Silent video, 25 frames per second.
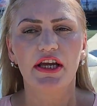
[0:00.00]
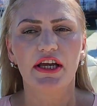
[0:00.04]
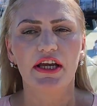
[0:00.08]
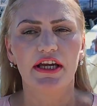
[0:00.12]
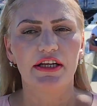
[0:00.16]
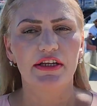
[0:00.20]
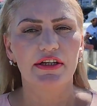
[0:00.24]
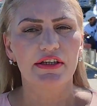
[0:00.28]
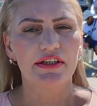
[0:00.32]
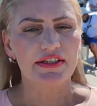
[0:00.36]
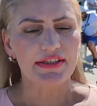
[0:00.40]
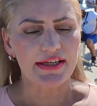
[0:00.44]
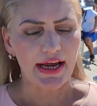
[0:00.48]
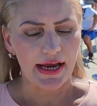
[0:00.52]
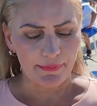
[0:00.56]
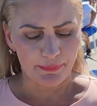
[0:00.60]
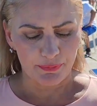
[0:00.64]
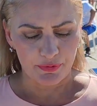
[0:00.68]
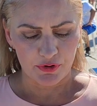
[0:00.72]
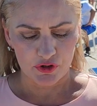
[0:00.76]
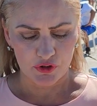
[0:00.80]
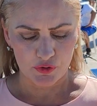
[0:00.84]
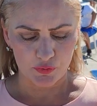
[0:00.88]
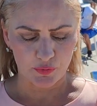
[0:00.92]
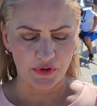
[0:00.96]
In
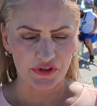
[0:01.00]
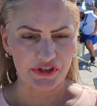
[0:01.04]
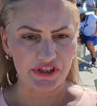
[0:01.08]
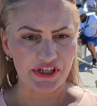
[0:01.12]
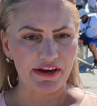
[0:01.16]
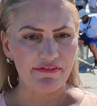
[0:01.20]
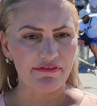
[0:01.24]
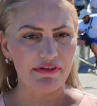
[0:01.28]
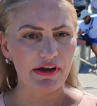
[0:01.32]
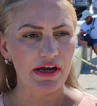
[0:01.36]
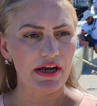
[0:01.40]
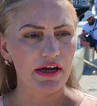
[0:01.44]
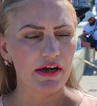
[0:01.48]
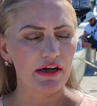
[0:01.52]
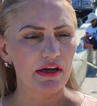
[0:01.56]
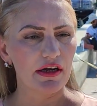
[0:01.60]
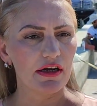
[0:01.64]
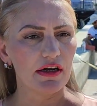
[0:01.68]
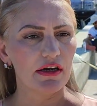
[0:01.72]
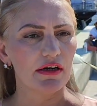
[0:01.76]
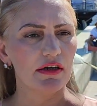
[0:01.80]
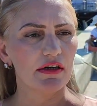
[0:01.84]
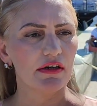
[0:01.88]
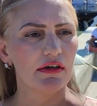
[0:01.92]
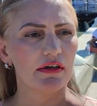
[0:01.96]
Cyprus, whatever
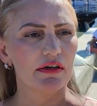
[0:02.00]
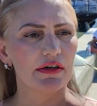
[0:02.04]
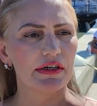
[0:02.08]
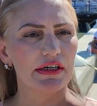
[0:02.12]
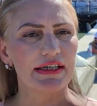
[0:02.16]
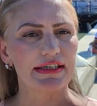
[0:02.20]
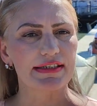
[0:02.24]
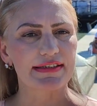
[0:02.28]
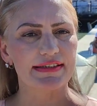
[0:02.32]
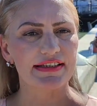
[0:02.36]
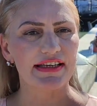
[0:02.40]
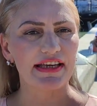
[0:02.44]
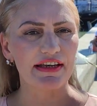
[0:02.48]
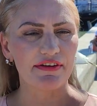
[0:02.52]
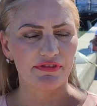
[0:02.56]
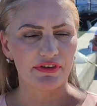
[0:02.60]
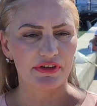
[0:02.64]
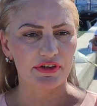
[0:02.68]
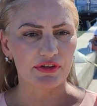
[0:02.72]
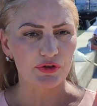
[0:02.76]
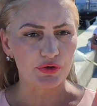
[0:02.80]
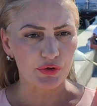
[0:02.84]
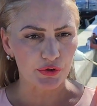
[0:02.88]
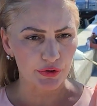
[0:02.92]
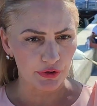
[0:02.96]
uh, is
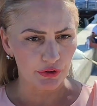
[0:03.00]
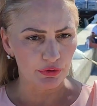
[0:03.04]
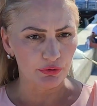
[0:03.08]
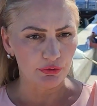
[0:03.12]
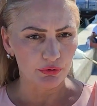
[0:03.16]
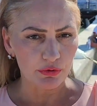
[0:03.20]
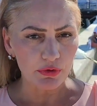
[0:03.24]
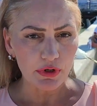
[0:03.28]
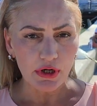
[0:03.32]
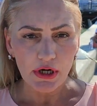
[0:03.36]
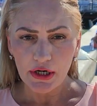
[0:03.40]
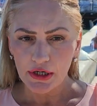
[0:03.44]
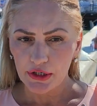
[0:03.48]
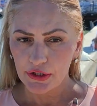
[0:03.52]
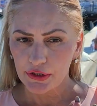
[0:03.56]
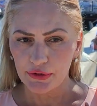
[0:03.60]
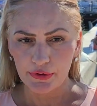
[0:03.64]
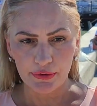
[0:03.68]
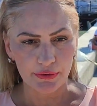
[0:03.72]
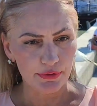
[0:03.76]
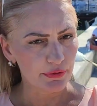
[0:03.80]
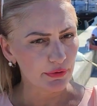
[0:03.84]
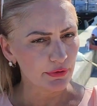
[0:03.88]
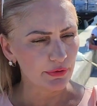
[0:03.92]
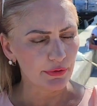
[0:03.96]
given to you,
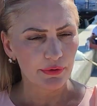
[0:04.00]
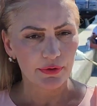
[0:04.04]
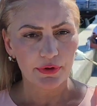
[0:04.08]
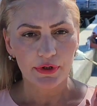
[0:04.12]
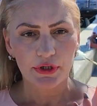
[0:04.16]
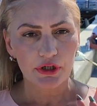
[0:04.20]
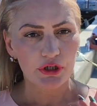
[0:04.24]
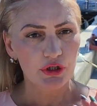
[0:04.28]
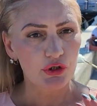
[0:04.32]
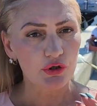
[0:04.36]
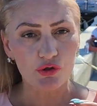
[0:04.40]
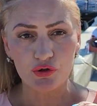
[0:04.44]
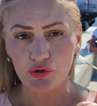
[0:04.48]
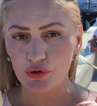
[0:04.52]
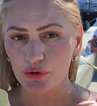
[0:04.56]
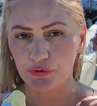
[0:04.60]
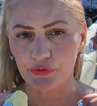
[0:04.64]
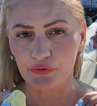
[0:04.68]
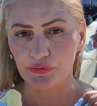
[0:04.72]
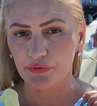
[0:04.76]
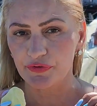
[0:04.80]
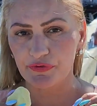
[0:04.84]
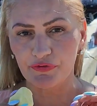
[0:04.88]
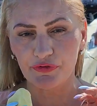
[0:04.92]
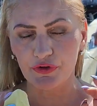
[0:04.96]
you you
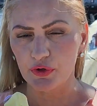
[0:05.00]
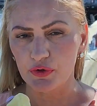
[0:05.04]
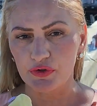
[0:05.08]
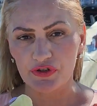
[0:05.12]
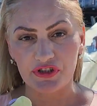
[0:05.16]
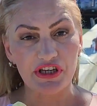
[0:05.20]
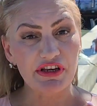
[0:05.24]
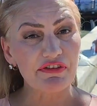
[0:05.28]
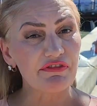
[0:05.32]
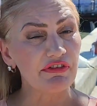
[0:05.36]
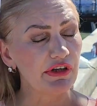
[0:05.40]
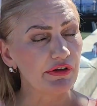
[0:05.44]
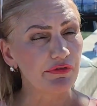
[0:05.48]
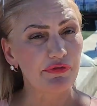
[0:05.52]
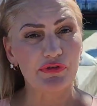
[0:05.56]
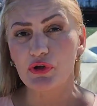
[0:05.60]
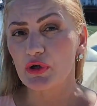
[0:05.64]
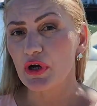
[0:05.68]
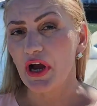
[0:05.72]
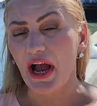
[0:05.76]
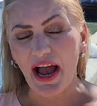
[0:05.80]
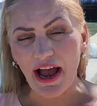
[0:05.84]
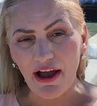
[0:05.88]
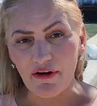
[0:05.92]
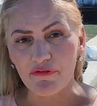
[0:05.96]
shouldn't refuse, even if
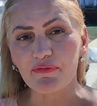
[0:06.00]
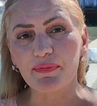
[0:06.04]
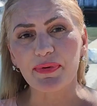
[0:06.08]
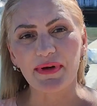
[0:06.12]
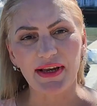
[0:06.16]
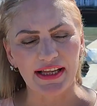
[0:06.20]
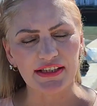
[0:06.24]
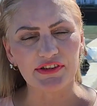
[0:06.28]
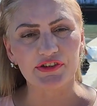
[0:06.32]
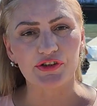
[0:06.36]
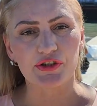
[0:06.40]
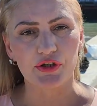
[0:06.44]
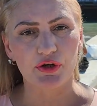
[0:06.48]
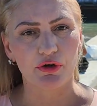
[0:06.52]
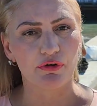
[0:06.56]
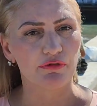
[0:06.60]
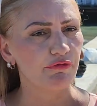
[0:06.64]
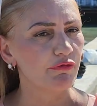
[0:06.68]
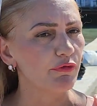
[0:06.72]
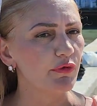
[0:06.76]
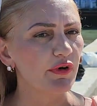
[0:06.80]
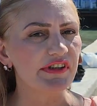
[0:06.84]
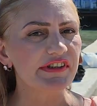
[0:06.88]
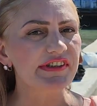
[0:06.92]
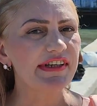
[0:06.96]
you have plenty of
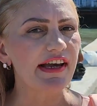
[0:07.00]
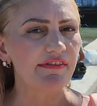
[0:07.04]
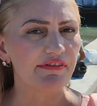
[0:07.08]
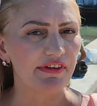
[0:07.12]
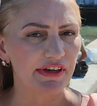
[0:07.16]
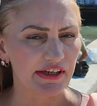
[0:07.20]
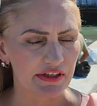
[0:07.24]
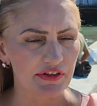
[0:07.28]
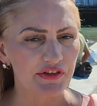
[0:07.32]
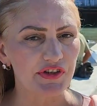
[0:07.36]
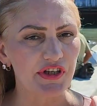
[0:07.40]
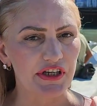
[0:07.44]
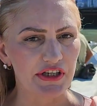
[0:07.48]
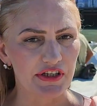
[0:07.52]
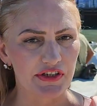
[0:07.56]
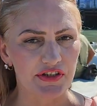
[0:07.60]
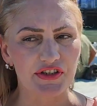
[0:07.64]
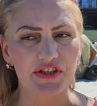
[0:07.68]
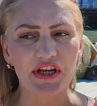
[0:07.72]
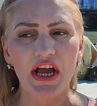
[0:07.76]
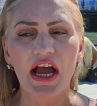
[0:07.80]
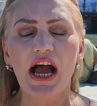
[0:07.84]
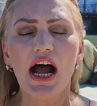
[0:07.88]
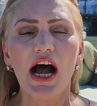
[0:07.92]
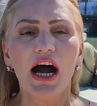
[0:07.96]
whatever it
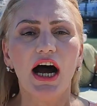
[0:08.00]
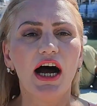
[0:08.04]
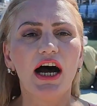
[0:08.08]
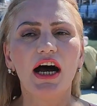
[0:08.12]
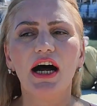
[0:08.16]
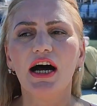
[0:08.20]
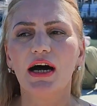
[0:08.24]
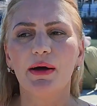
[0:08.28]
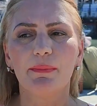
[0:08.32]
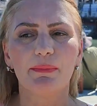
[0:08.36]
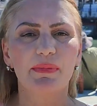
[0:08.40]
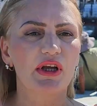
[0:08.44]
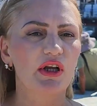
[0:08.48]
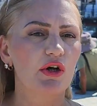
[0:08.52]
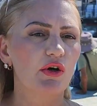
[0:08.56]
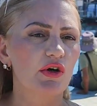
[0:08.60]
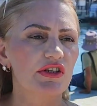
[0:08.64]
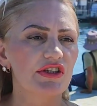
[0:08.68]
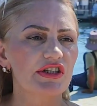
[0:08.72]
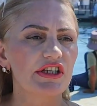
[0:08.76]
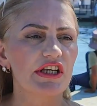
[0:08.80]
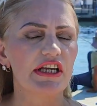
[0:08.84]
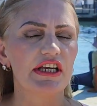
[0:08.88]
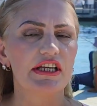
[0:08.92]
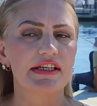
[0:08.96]
is, uh,
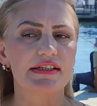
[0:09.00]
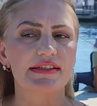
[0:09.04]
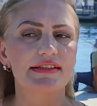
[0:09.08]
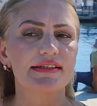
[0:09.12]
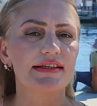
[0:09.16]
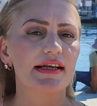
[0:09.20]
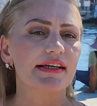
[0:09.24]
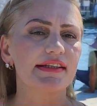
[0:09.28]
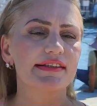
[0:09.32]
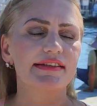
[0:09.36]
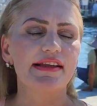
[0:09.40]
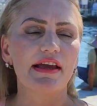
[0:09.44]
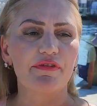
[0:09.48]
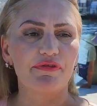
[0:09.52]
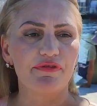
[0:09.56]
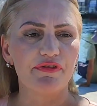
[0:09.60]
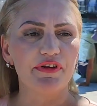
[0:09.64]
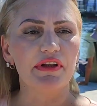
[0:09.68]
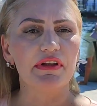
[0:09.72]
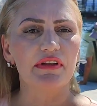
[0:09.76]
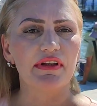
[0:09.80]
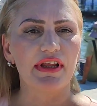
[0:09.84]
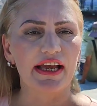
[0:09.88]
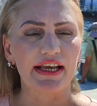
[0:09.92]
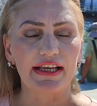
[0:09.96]
because it's uh, they
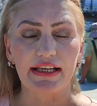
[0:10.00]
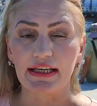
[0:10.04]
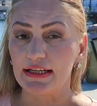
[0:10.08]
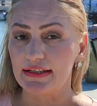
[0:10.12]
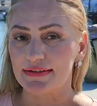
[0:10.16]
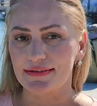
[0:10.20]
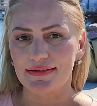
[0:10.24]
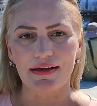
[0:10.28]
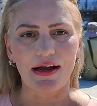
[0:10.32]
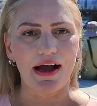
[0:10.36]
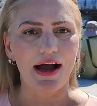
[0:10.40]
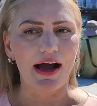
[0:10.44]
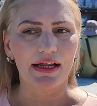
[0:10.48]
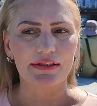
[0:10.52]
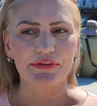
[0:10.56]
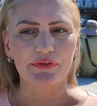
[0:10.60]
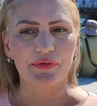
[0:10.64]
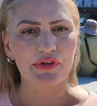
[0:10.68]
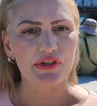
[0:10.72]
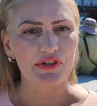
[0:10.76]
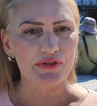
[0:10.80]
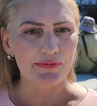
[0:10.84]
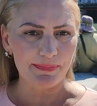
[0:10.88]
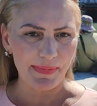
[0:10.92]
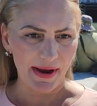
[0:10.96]
feel like it's
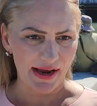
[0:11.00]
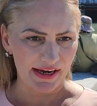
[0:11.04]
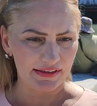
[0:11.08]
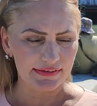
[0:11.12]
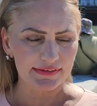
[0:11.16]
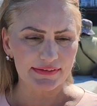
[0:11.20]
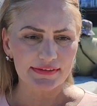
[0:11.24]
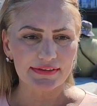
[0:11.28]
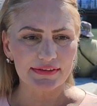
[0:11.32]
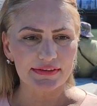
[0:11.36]
unrespect.